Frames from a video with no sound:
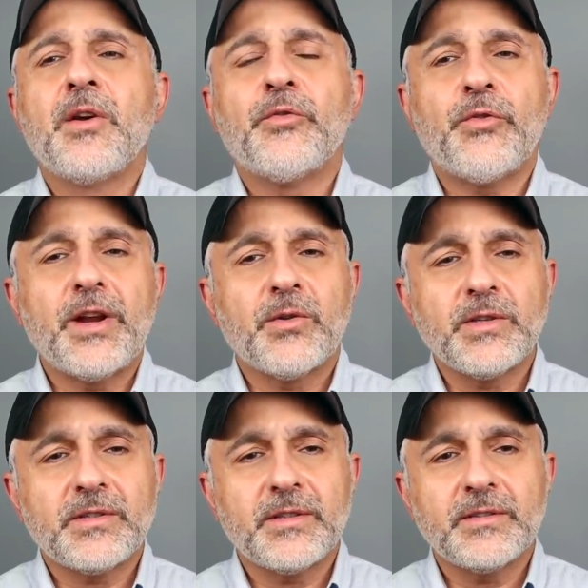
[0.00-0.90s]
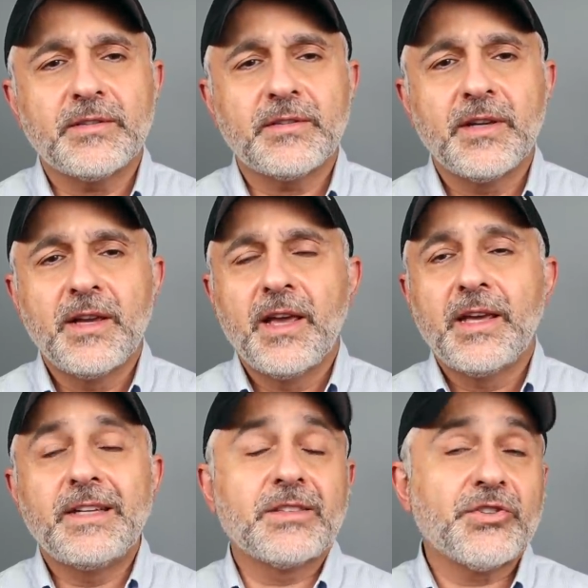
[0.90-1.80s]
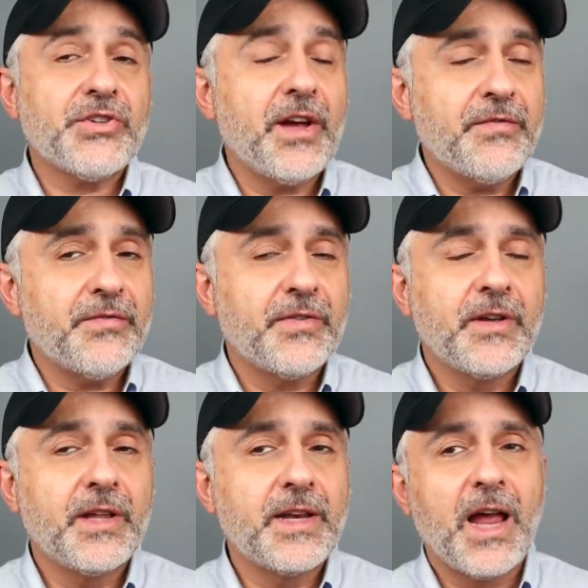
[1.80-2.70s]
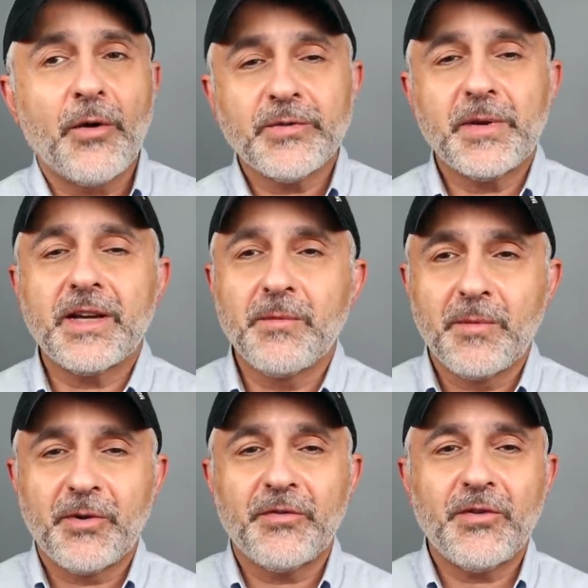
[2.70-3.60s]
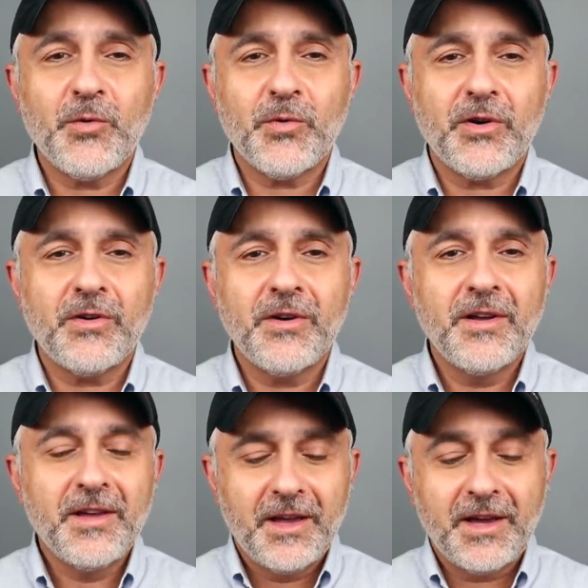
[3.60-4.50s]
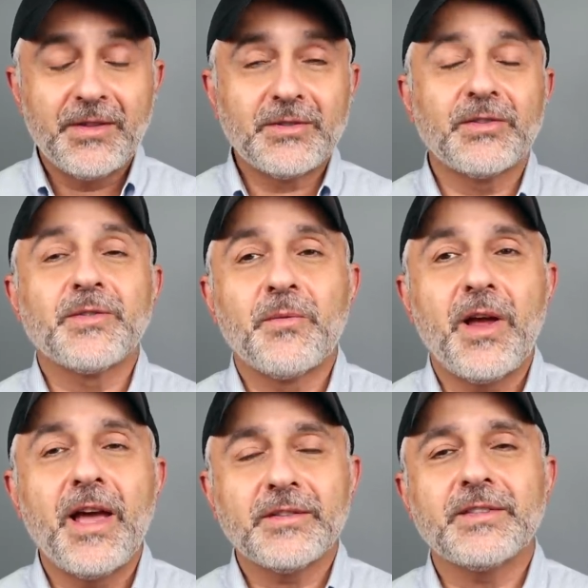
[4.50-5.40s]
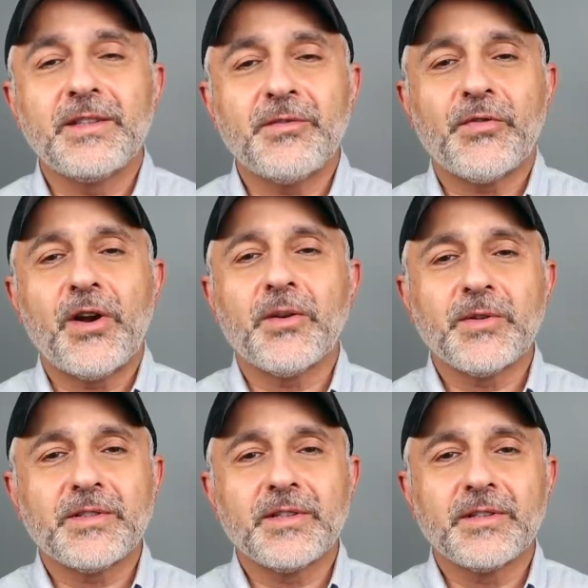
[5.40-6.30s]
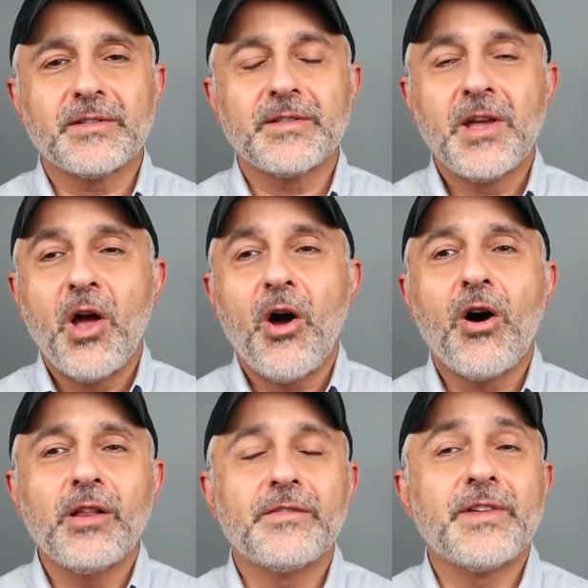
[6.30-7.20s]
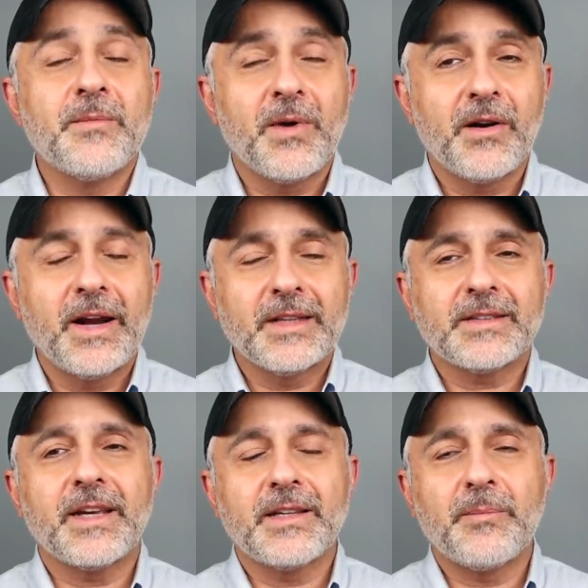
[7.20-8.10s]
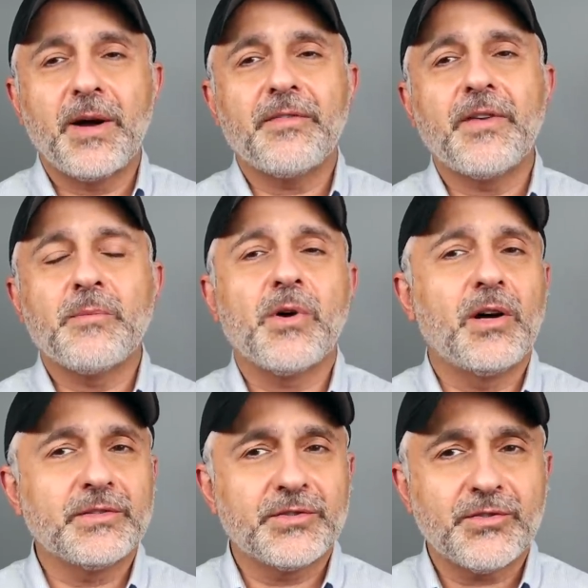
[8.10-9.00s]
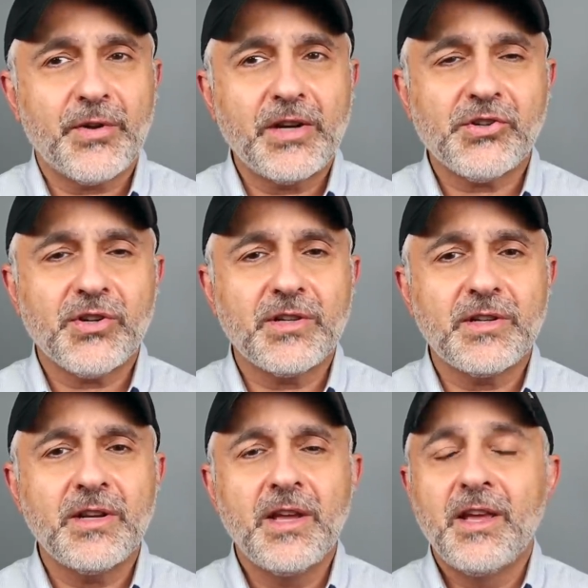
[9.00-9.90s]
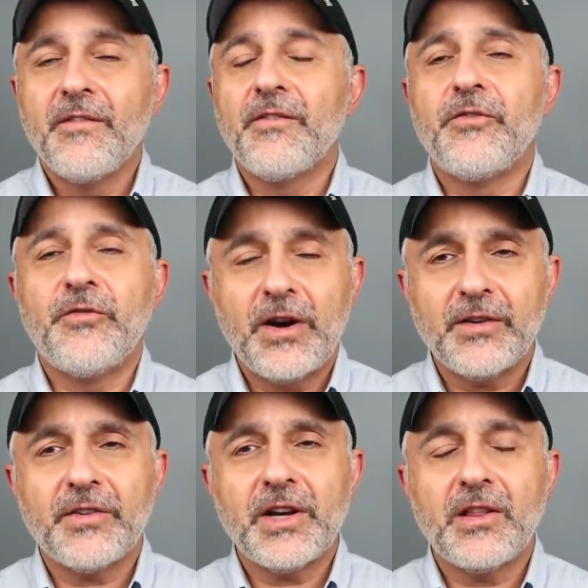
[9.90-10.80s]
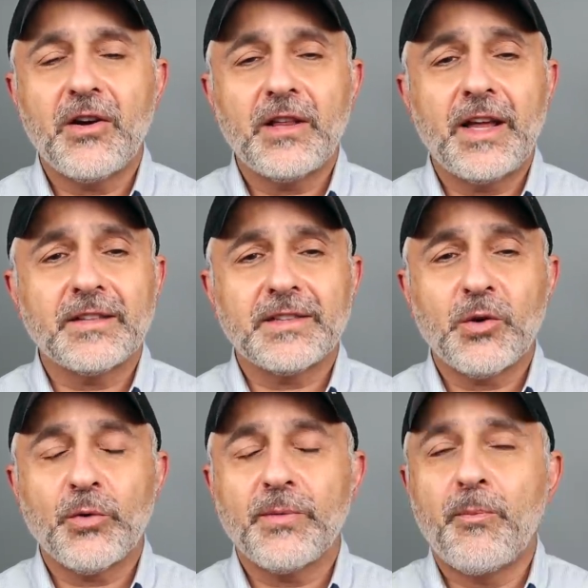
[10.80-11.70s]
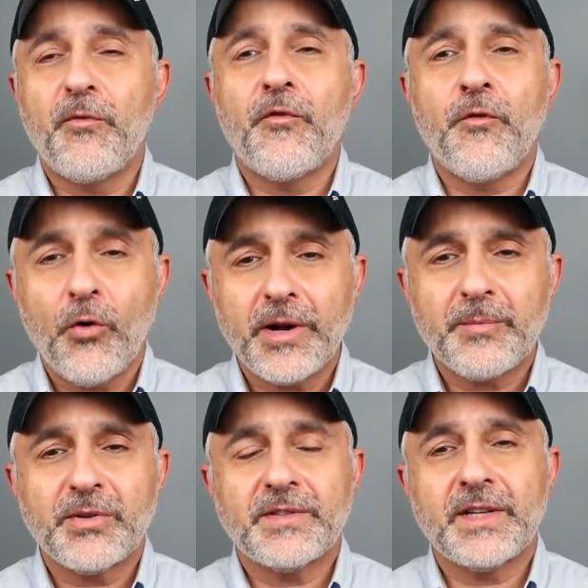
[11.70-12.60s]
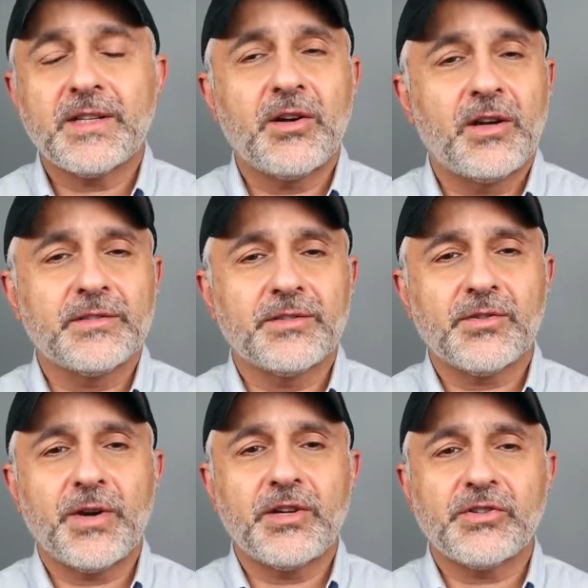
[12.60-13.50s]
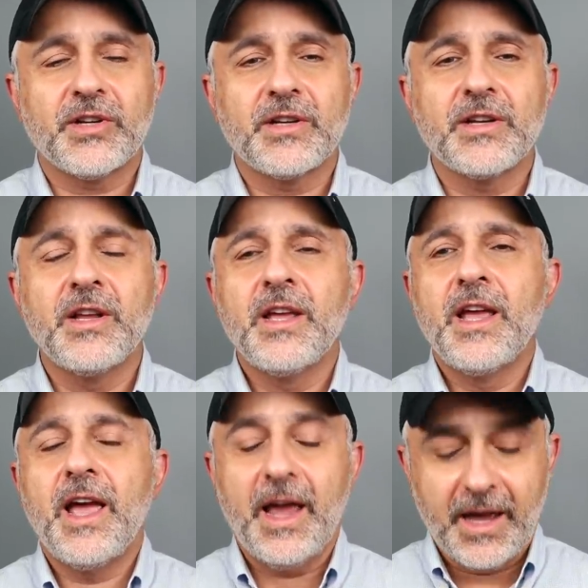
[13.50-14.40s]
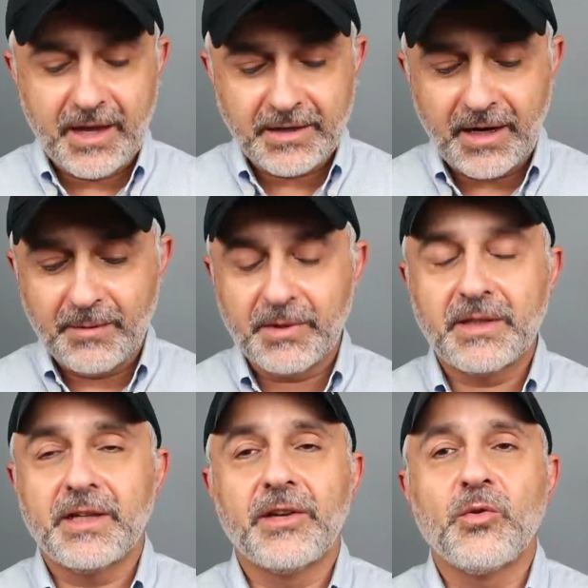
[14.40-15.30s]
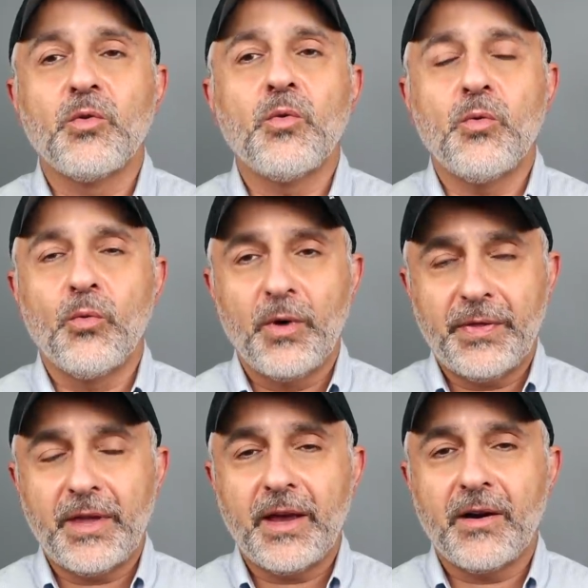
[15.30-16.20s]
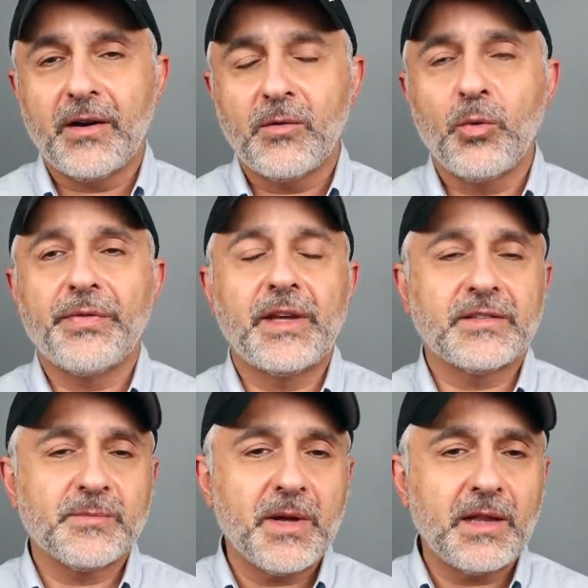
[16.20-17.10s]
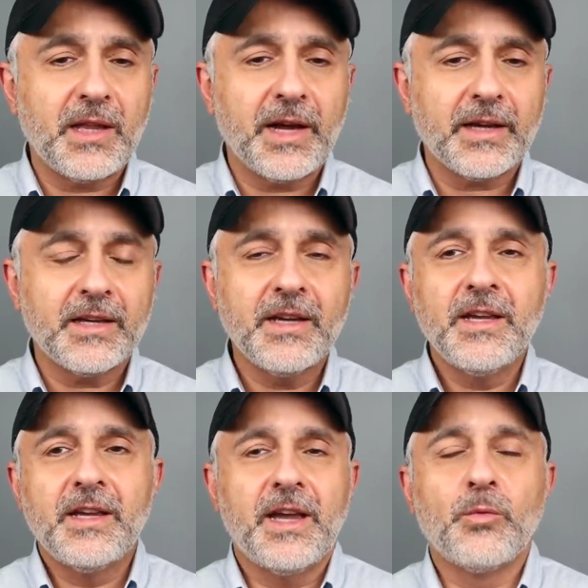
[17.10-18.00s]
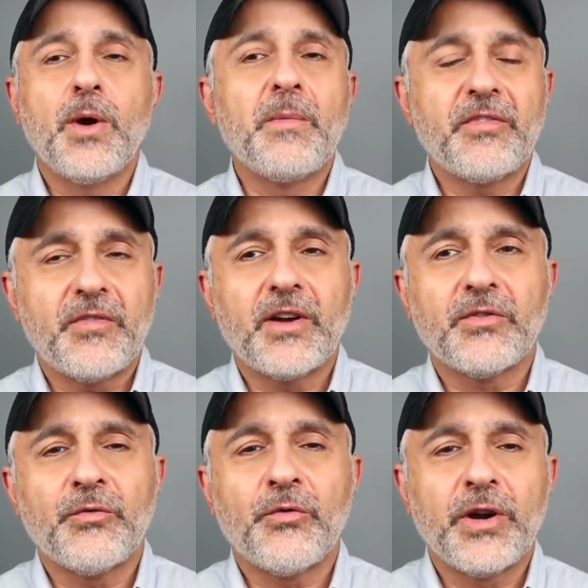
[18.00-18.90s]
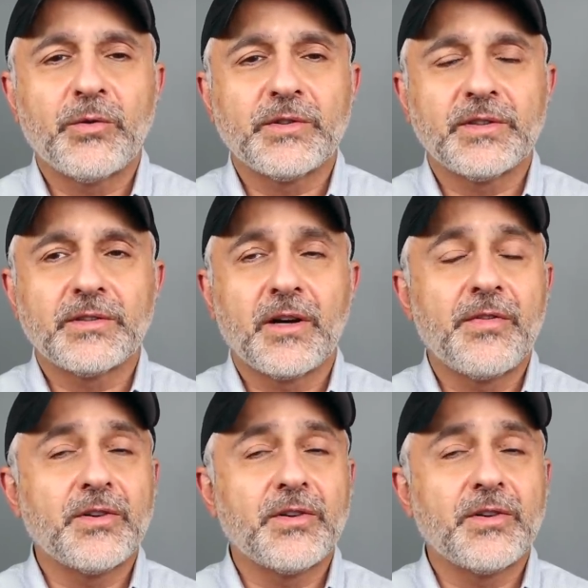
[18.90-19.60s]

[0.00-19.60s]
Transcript: Fragrances, he's a chef and now he's become a perfumer, and these are some excellent fragrances. All of them are extrait de parfum concentration, very very long lasting with forty percent concentration, and I'm going to tell you what they are, what they smell like, and what my favorite fragrances are.